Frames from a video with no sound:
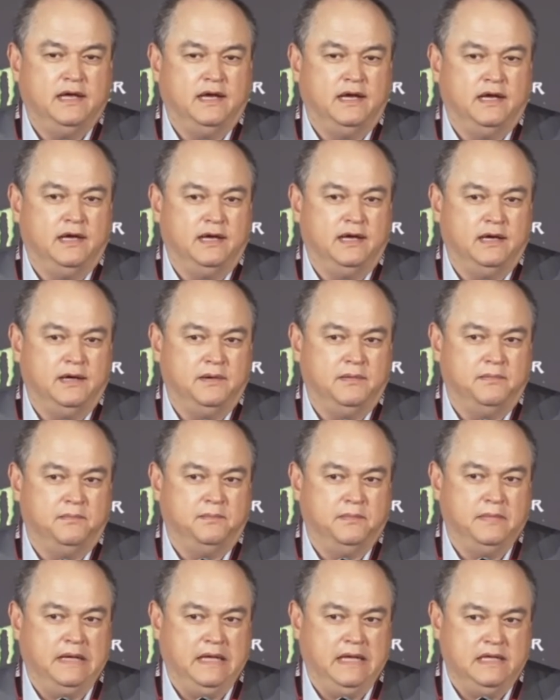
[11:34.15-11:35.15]

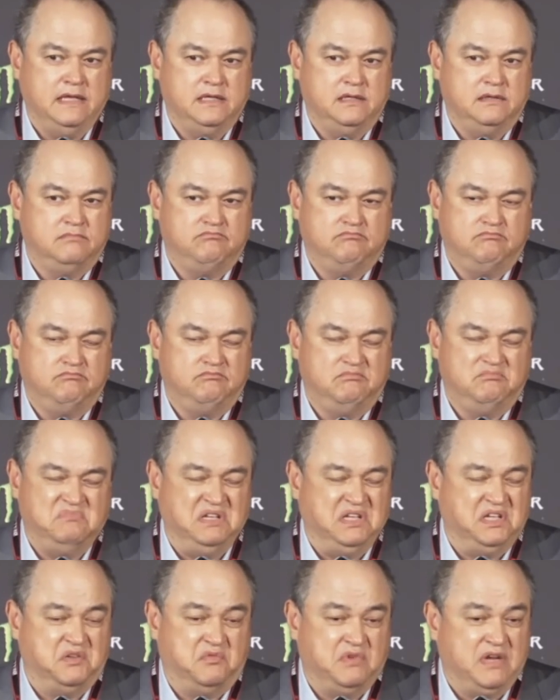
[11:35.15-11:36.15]
and
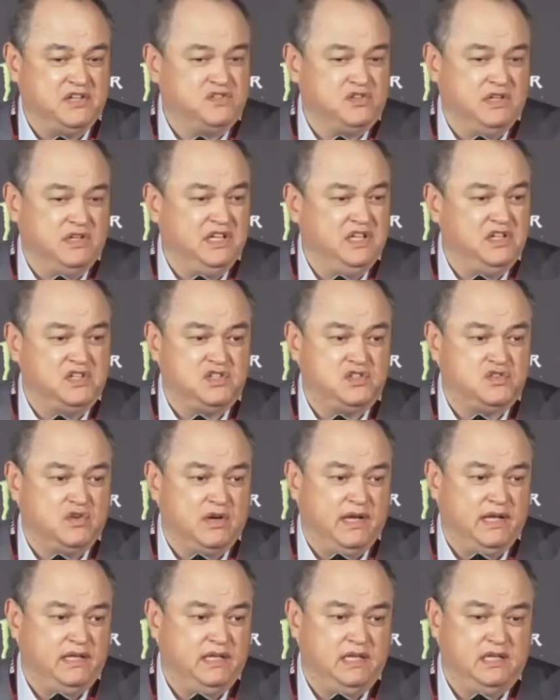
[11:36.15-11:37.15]
he could wrestle, he could
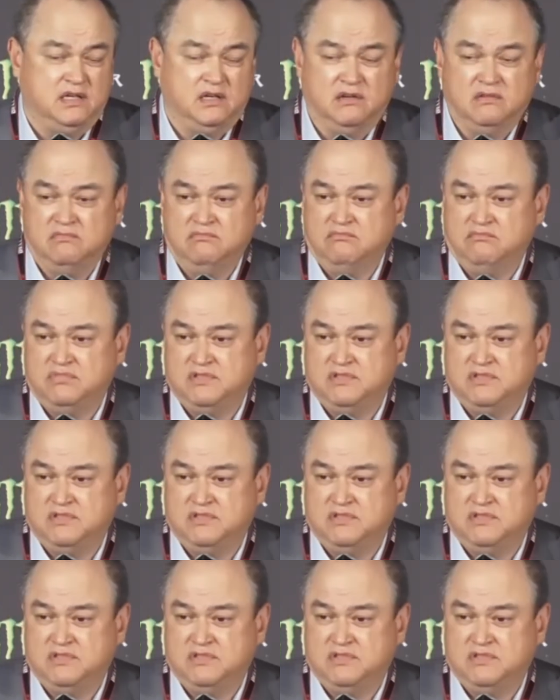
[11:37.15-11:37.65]
strike, he could,